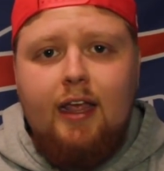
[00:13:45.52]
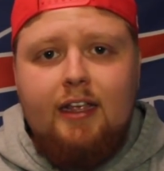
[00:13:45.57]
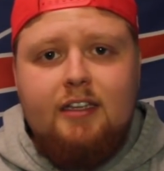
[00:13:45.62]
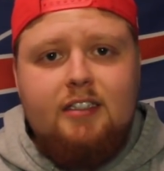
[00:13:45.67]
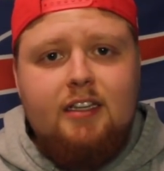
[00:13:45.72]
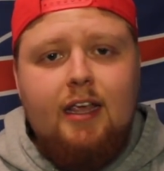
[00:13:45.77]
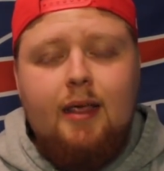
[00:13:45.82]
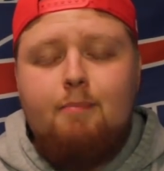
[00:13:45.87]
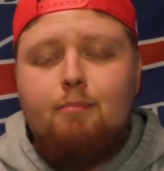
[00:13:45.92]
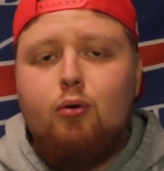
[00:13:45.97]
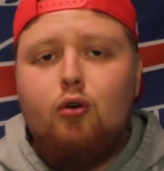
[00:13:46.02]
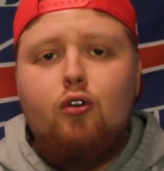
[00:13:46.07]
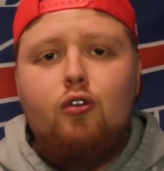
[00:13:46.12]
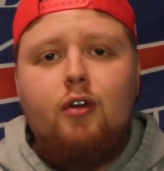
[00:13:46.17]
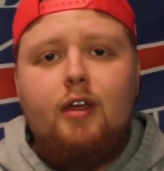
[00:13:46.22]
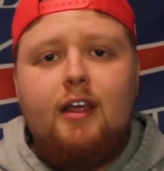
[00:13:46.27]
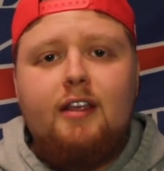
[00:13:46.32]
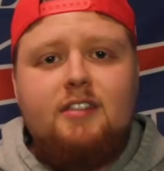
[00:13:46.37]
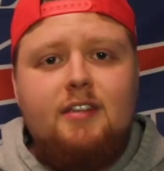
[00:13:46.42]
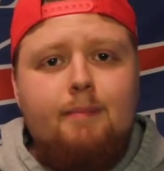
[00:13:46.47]

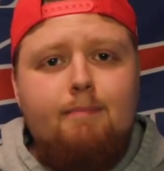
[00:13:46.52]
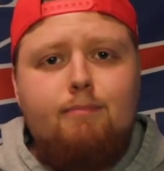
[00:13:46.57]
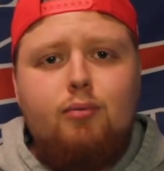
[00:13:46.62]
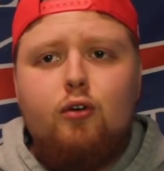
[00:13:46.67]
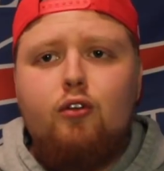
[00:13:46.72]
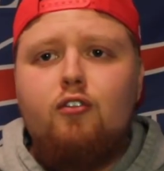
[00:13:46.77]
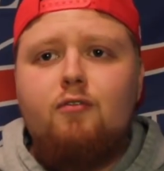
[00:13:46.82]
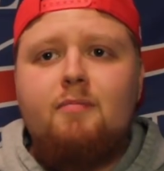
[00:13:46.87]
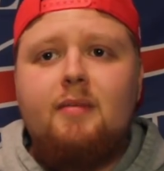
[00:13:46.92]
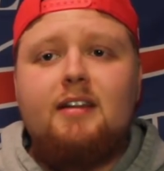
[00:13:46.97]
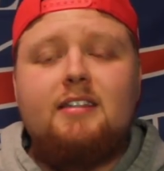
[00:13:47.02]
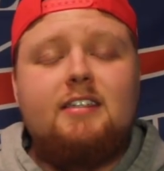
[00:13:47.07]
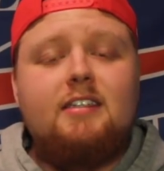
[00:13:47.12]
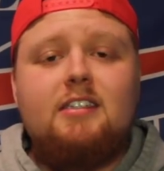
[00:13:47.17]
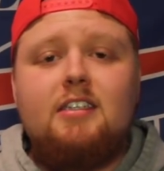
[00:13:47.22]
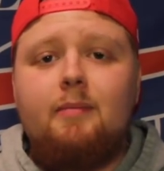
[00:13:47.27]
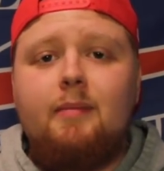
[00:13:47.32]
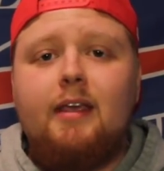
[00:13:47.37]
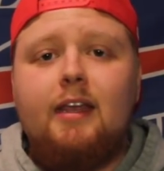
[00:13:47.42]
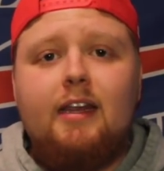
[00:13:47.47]
His improvement
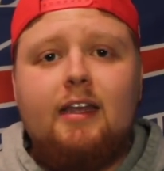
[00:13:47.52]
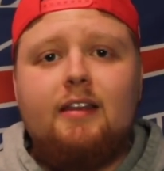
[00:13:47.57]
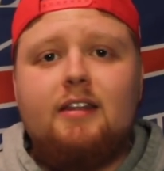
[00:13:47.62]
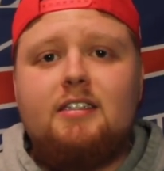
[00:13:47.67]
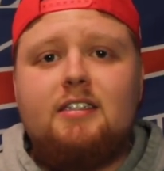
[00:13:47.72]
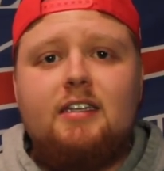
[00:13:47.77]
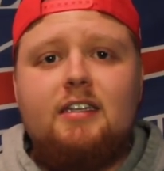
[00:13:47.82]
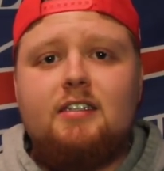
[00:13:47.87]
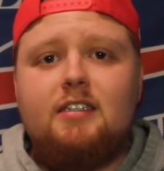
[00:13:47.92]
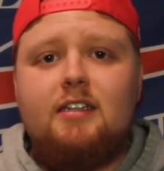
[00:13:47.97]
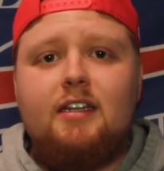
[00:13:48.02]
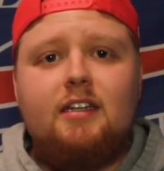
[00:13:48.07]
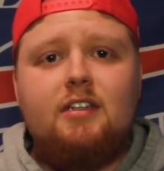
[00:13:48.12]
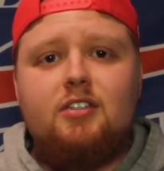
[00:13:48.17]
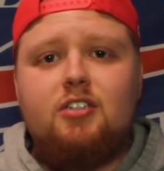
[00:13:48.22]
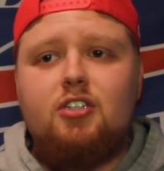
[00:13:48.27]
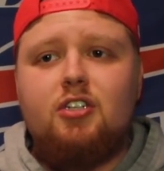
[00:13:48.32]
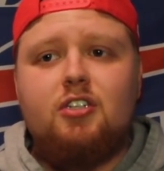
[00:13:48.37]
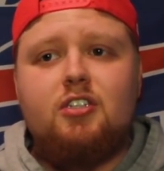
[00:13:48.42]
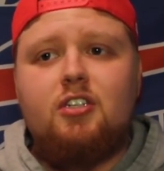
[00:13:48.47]
since the beginning of the season
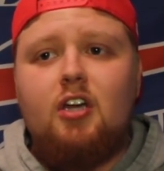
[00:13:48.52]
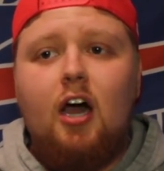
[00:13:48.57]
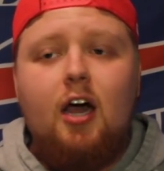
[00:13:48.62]
is just